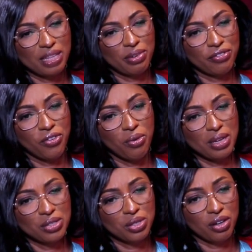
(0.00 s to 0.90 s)
with the
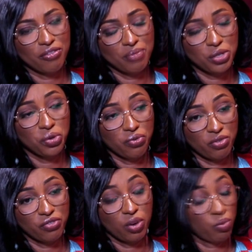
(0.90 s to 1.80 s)
performance of Mr.
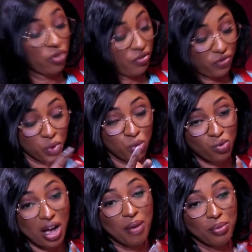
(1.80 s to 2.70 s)

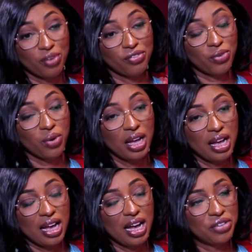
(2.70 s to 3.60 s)
Akosua Konadu
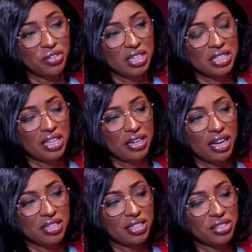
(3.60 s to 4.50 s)
during his
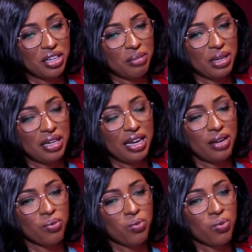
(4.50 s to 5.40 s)
tenure as the chairman?
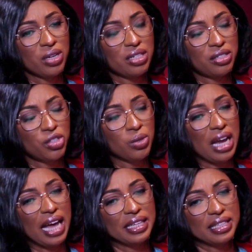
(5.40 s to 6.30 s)
And what did you
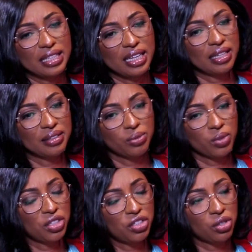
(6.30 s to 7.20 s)
like and
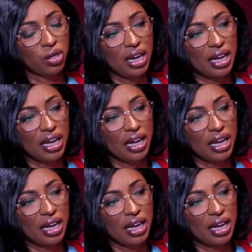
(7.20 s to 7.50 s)
what did you not